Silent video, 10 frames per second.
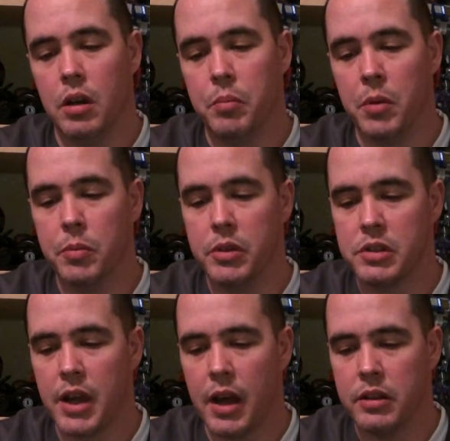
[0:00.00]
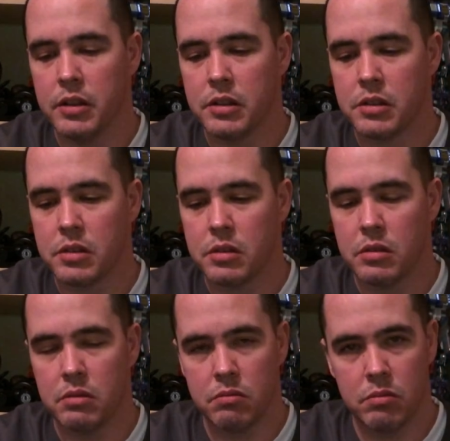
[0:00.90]
Bumblebee's got this
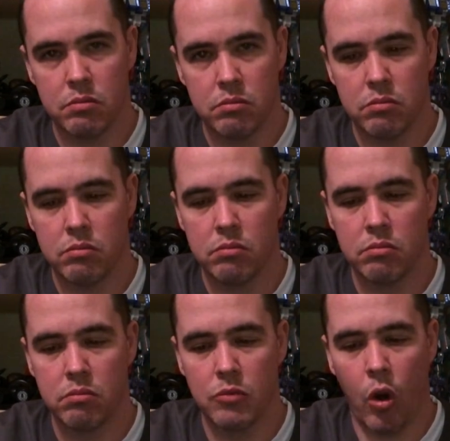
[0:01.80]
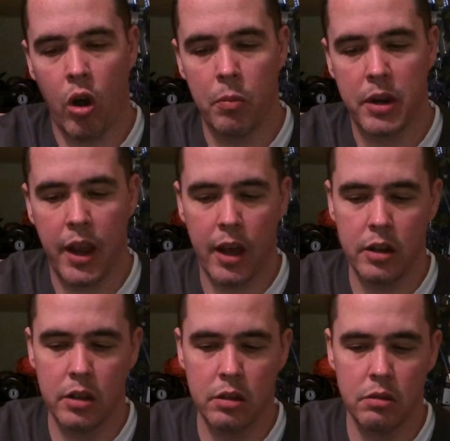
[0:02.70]
arm
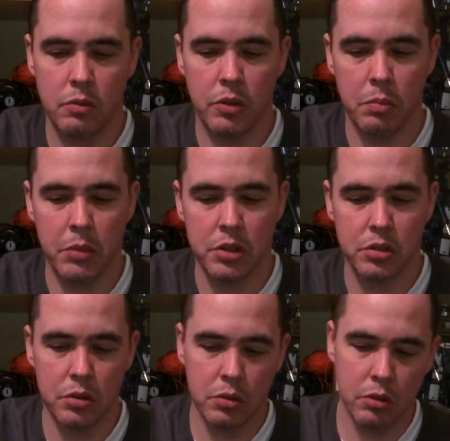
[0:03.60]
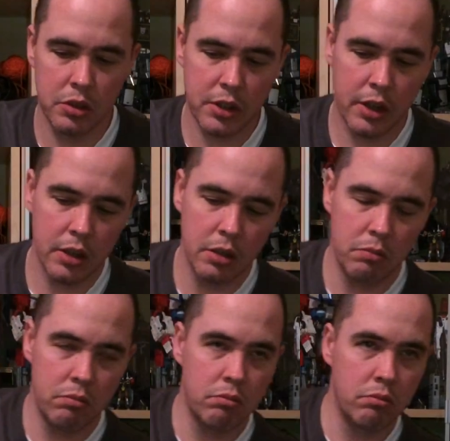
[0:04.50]
cannon with a missile. Looks like it
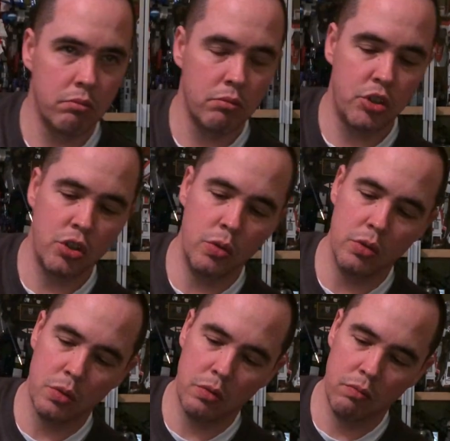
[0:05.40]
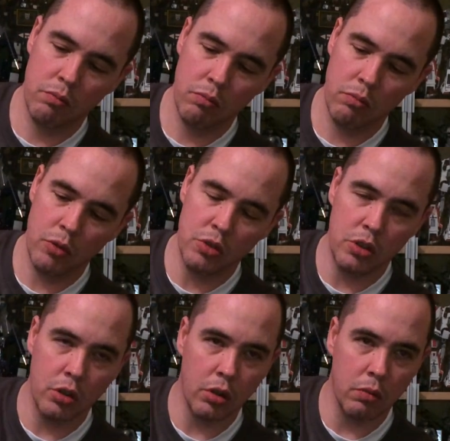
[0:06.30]
shoots
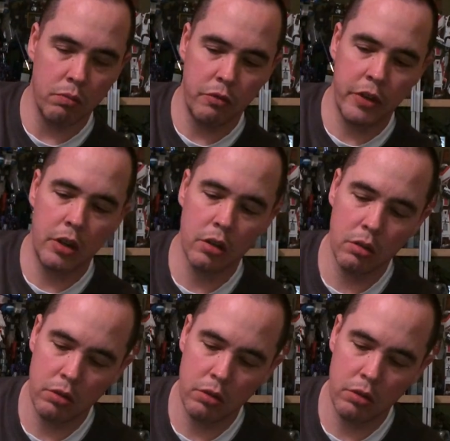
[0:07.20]
using your finger.